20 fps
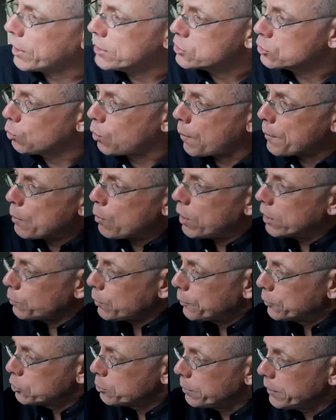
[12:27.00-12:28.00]
so what we want
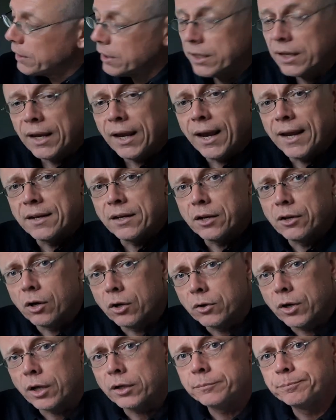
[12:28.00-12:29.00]
to be in the
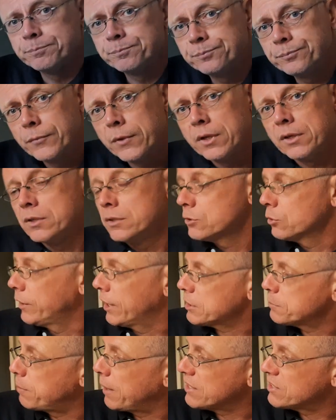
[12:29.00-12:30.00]
donut. So
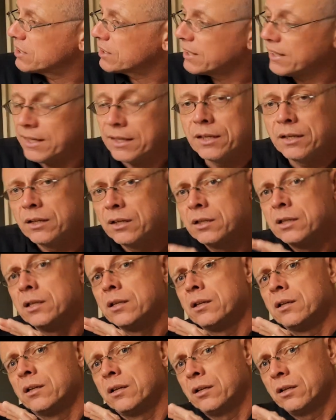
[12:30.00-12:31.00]
that's basically
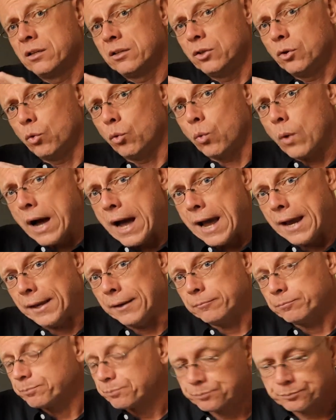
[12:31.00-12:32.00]
the why.
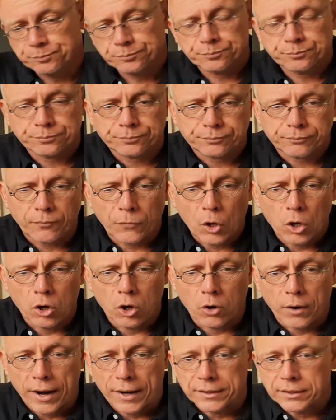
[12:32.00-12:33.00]

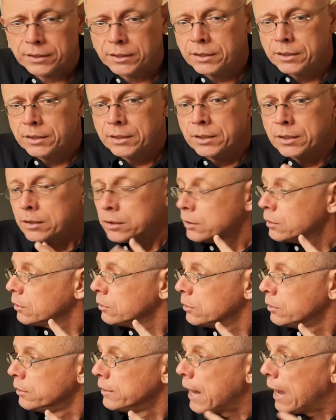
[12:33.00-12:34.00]
All right.
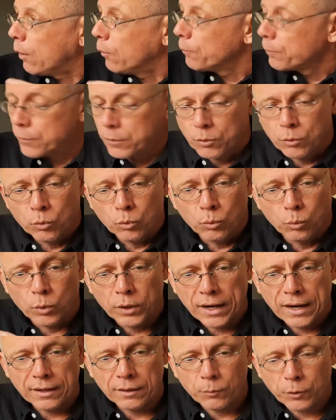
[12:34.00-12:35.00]
Now,
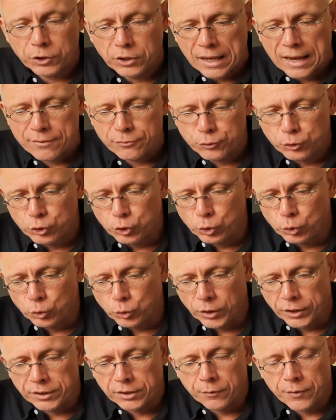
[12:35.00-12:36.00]
what you have to do
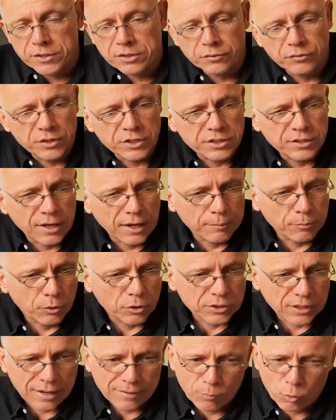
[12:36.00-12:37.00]
in the rest of this day,
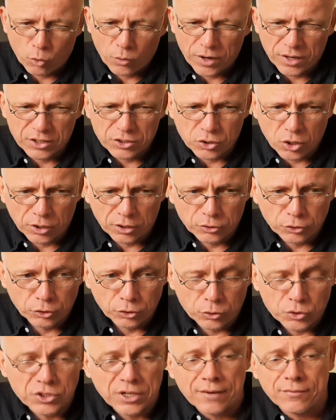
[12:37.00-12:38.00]
because I'm already talking to
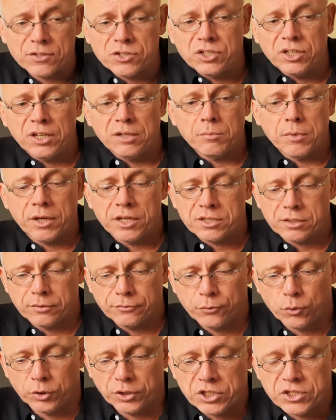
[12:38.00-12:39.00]
you 17 minutes and
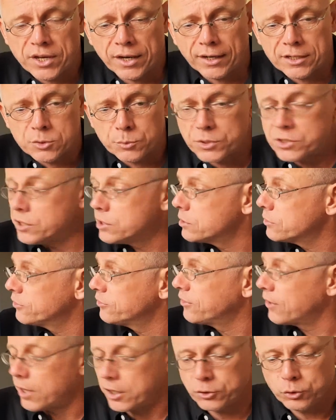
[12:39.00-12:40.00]
40 seconds, which is
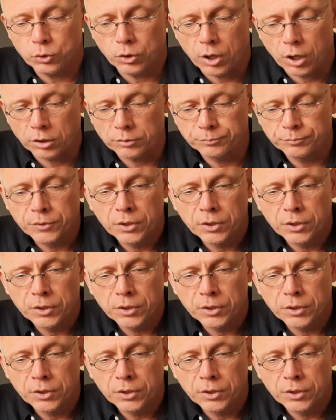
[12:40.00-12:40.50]
far too long.